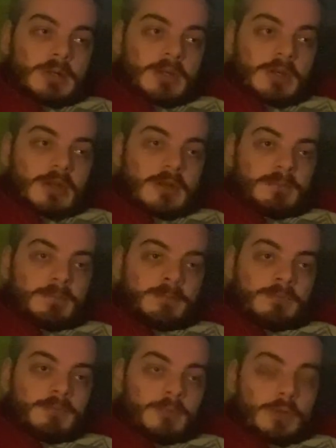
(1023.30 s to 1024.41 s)
Um,
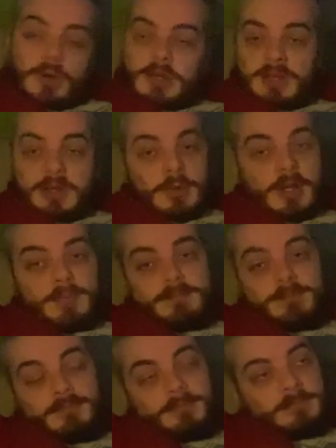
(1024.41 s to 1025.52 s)
no idea when.
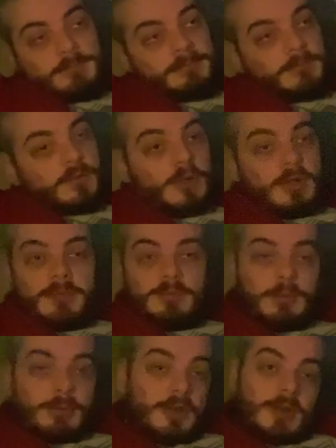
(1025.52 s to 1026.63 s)
Not
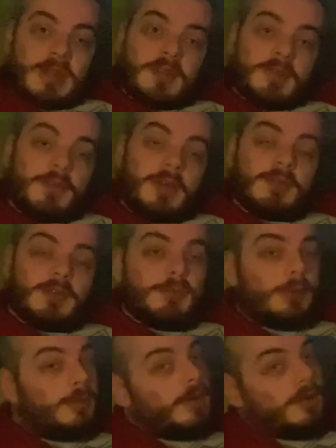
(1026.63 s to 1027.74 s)
probably not the next five years,
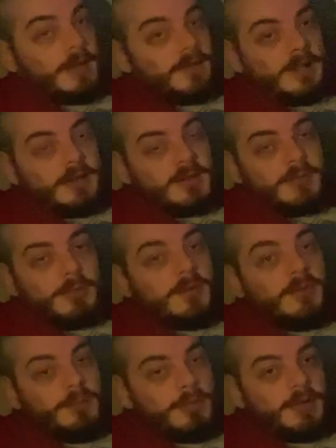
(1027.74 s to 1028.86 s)
probably not the next ten years, but
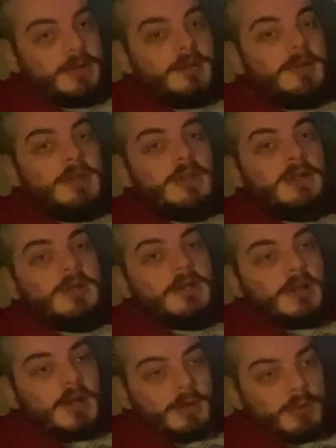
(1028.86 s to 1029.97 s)
some point
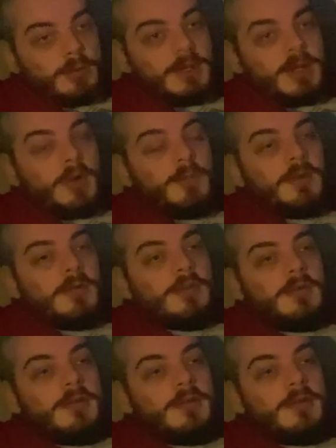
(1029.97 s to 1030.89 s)
I will be homeless.